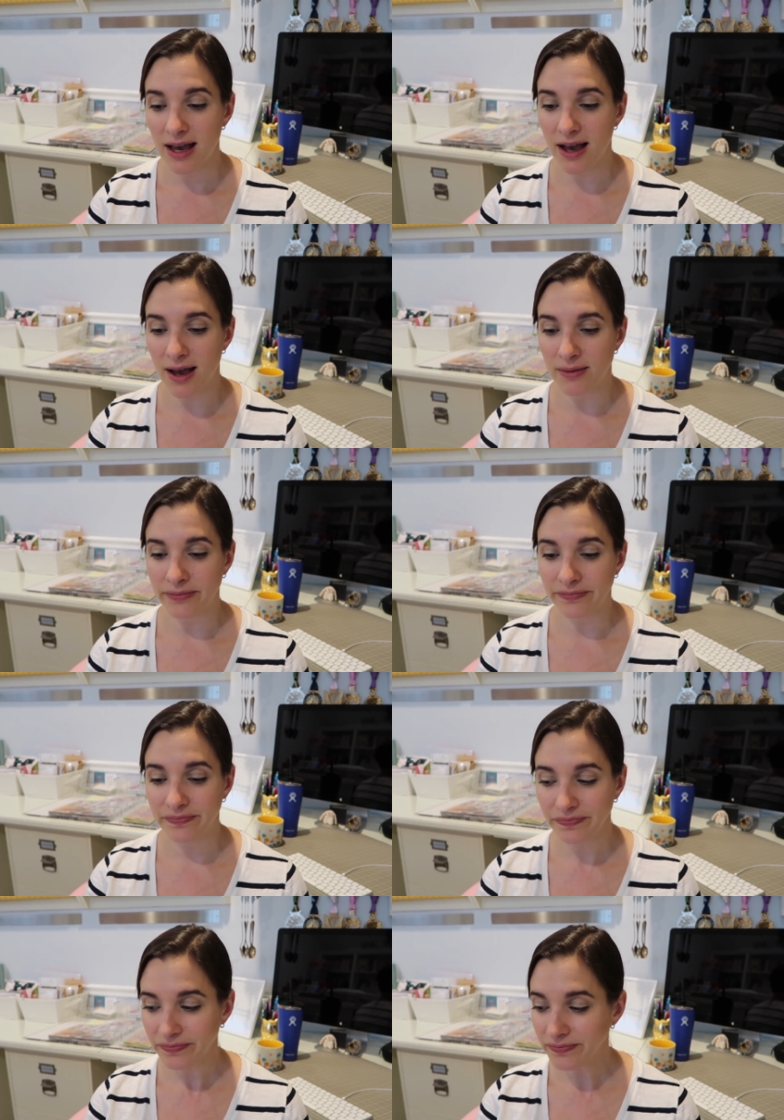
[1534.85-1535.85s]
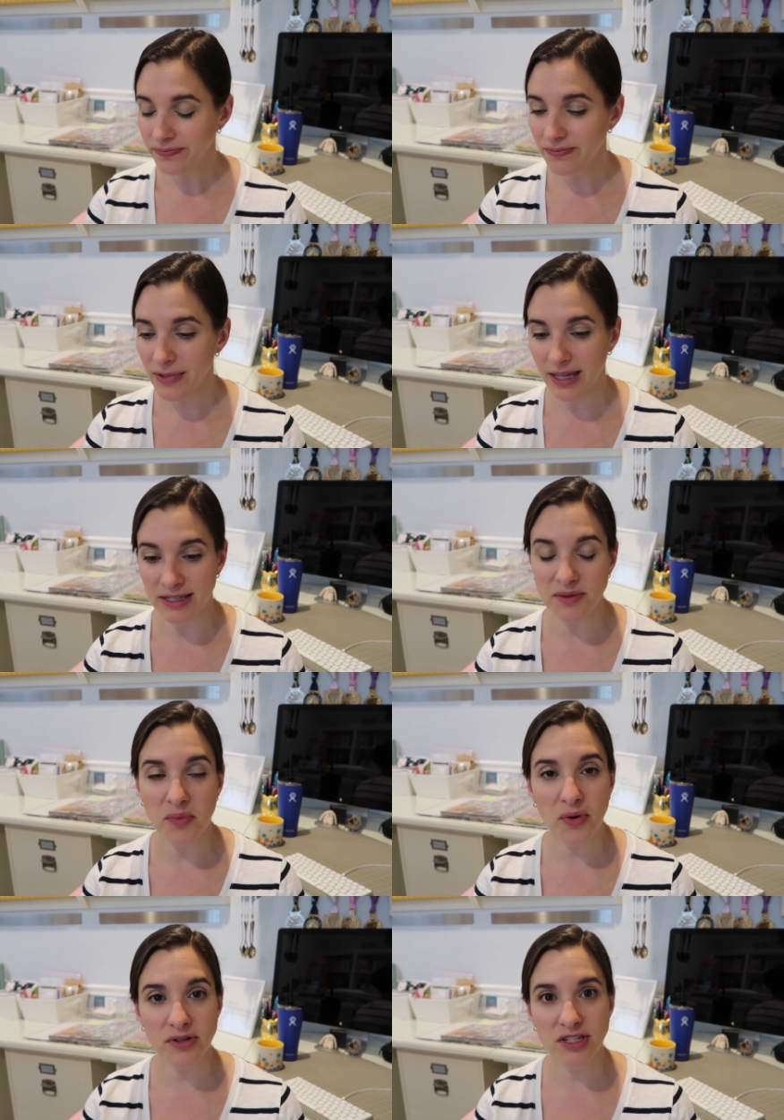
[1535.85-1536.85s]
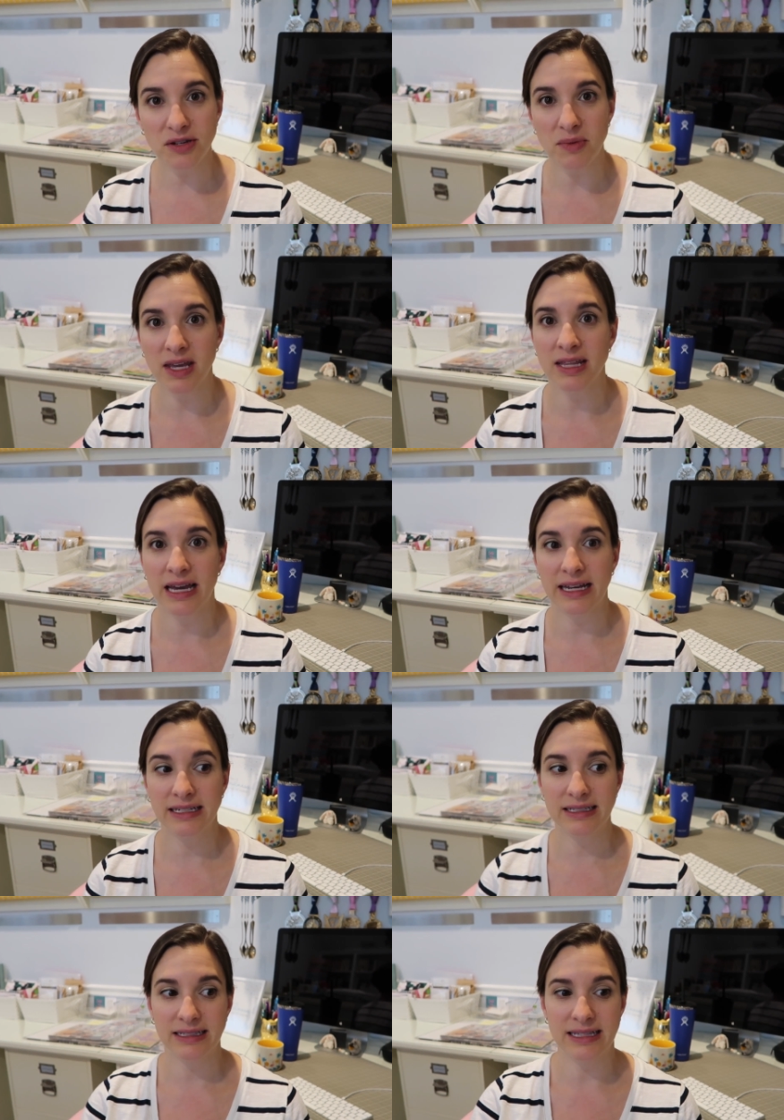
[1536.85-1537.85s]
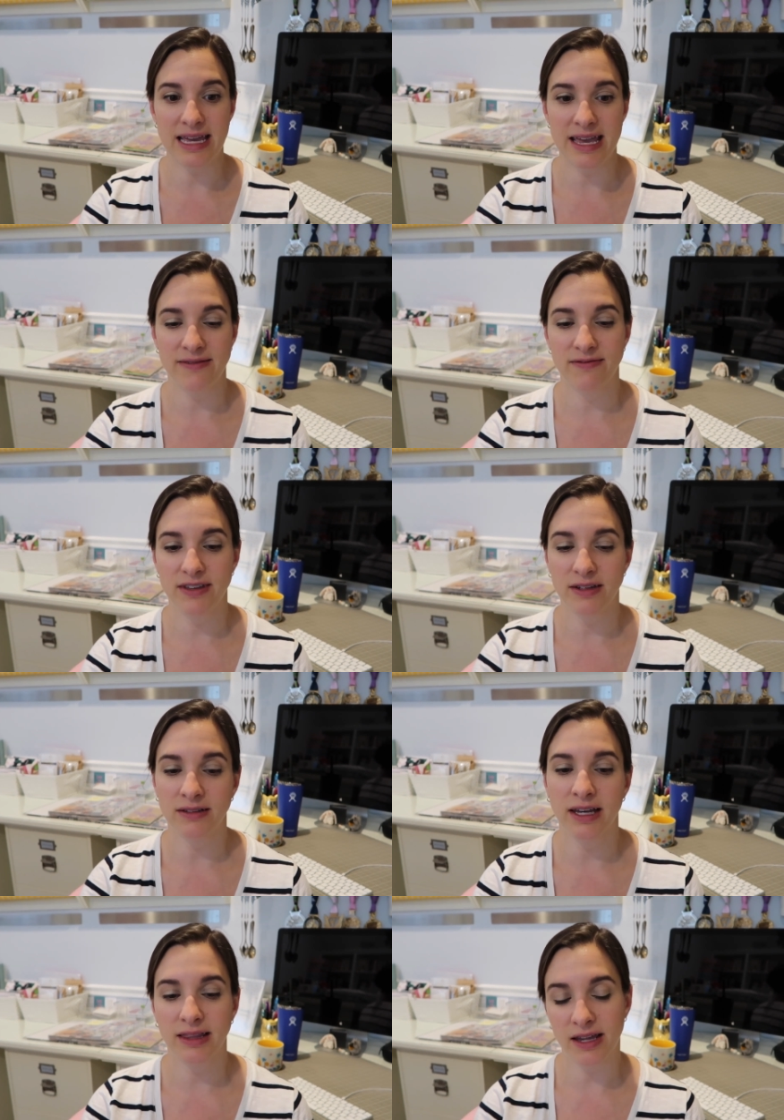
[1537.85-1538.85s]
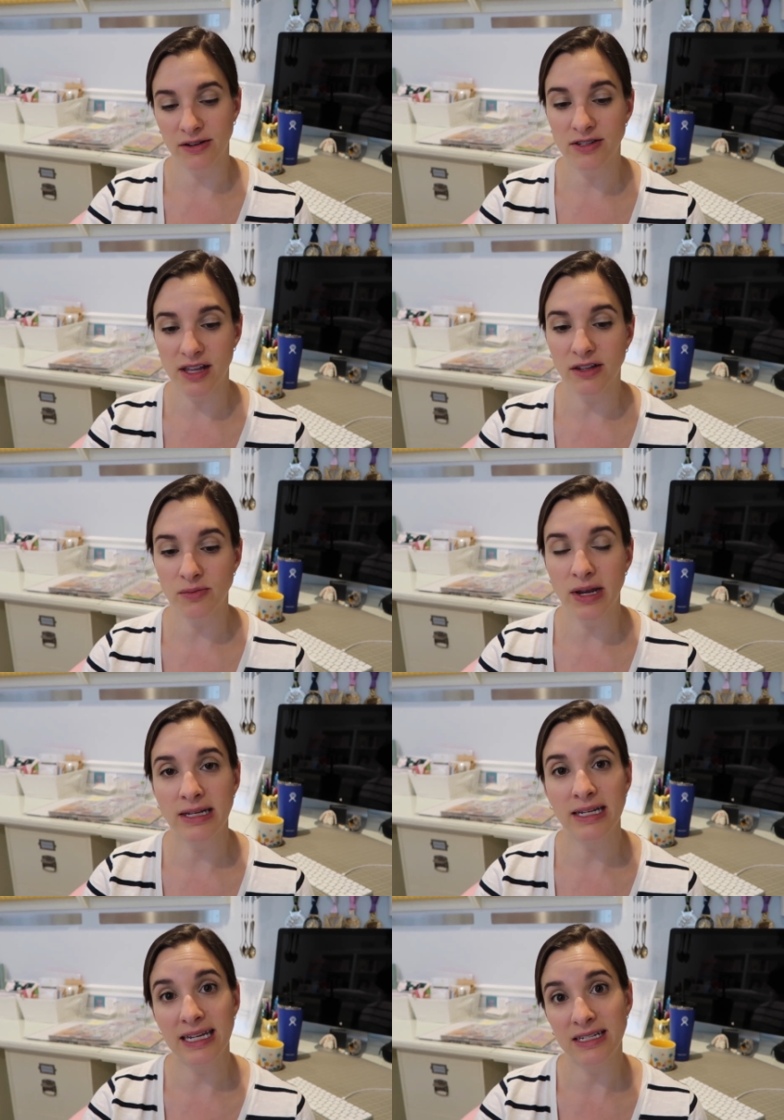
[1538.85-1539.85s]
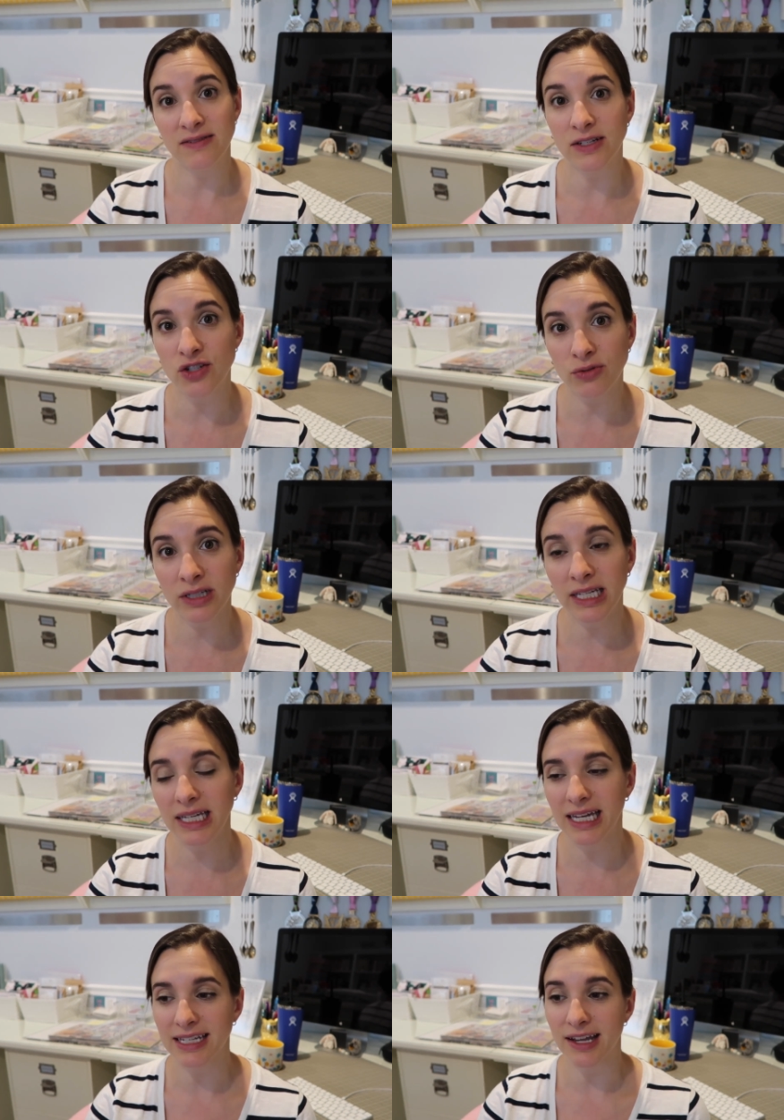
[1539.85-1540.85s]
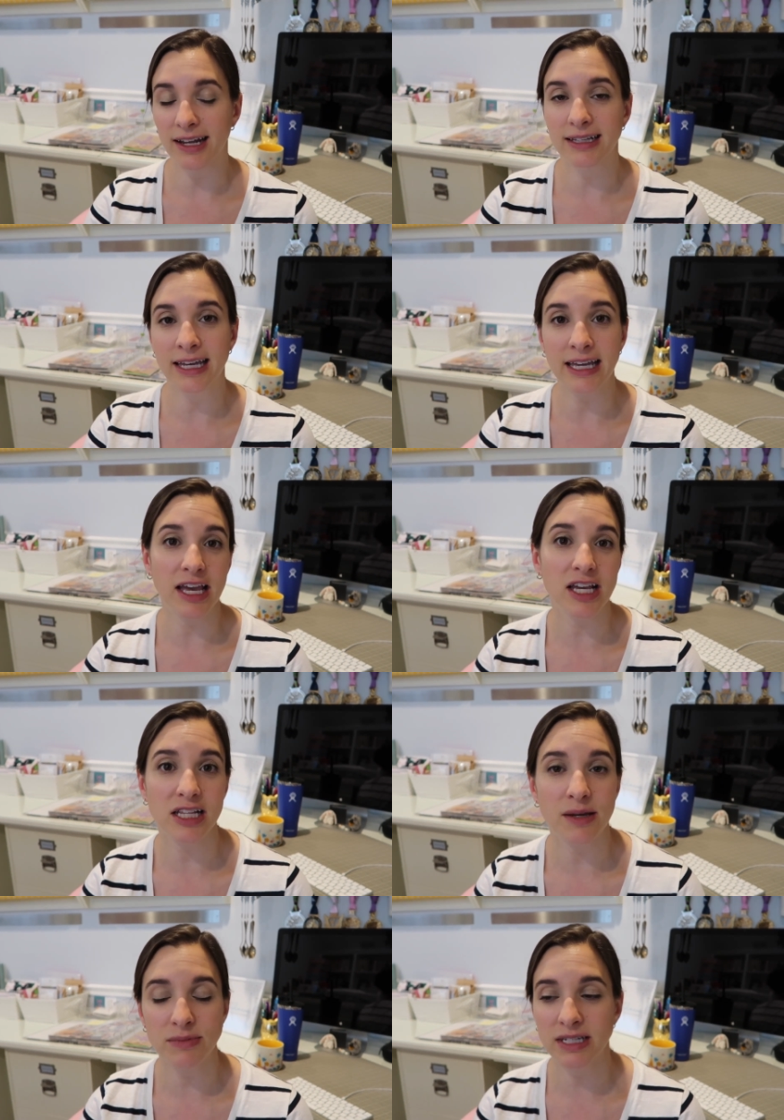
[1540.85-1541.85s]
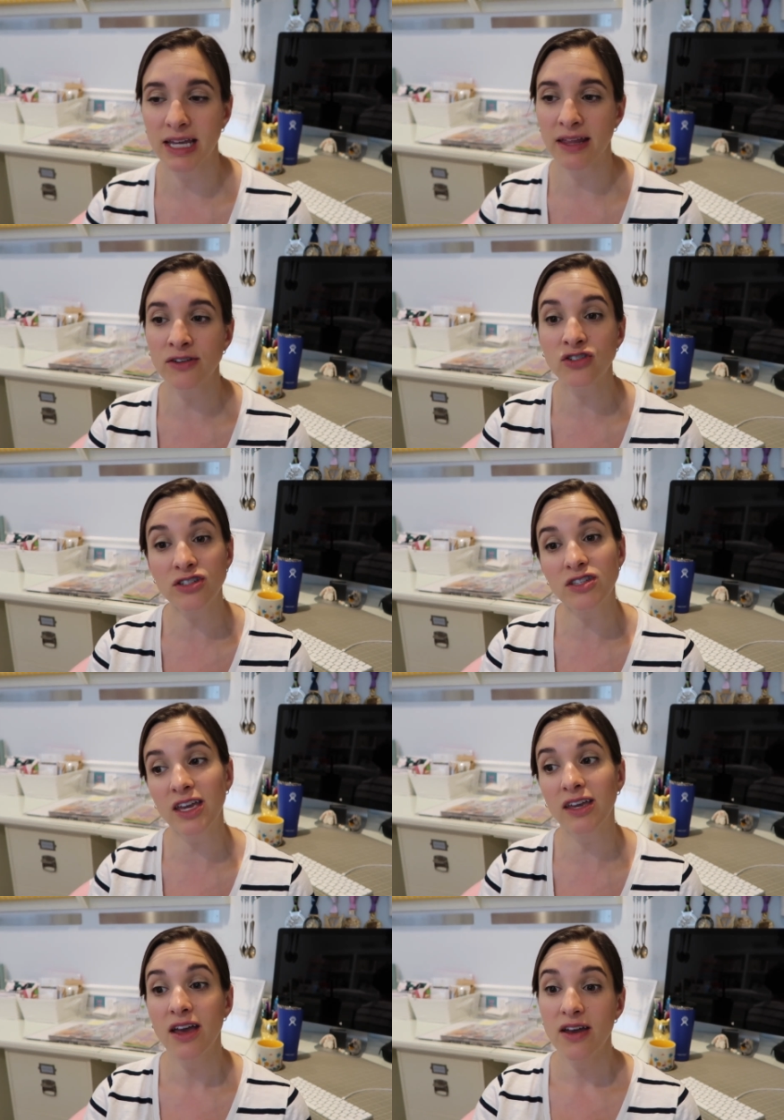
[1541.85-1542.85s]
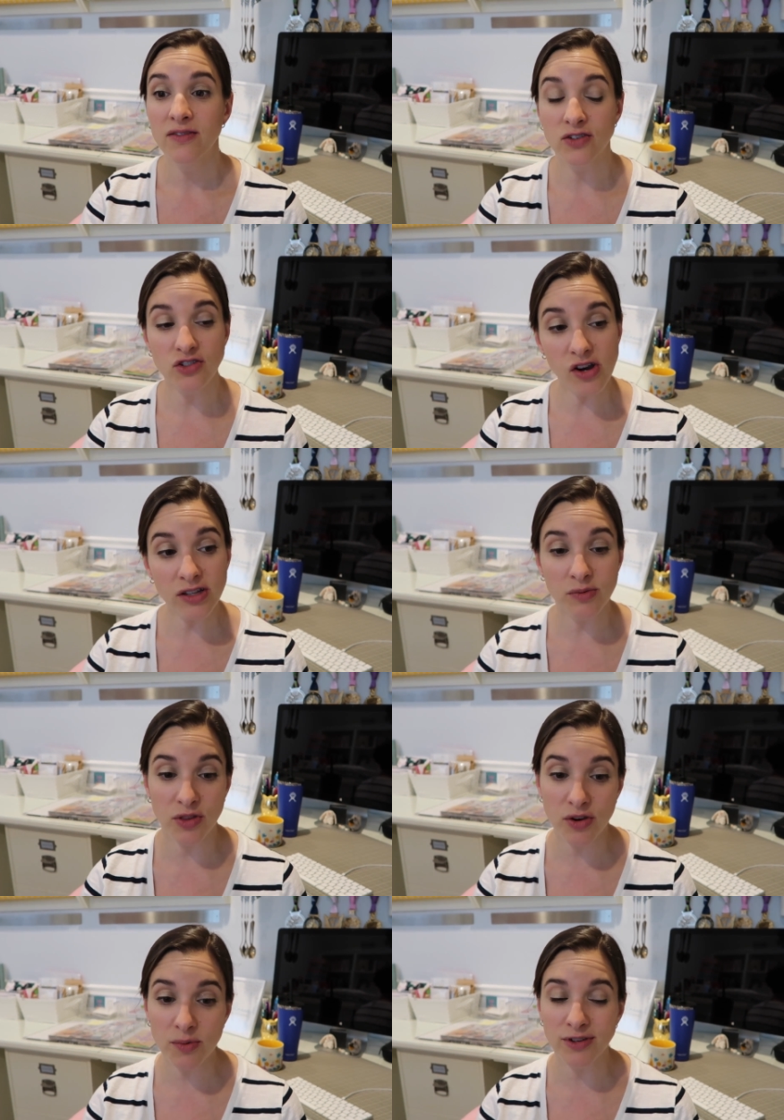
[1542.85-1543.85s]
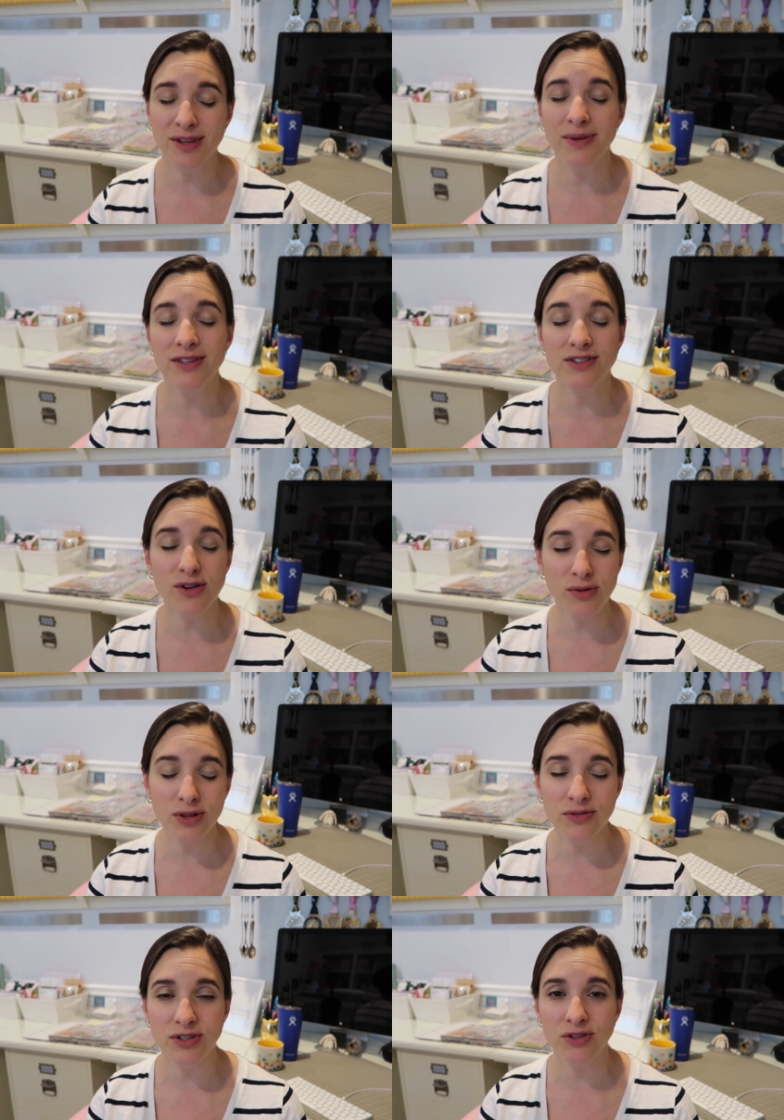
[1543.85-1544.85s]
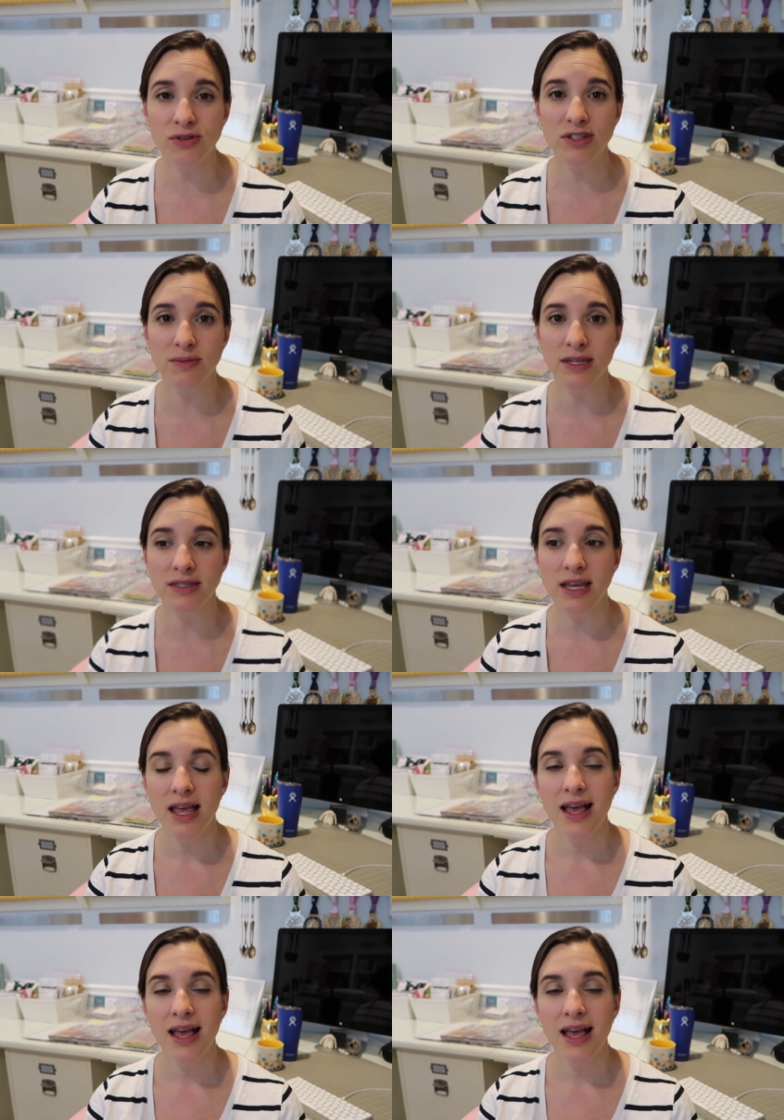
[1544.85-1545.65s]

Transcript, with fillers: Um, it's important to me that they feel like they're celebrated individually and not like clumped together. Just like for Charlotte, with her birthday being so close to Christmas,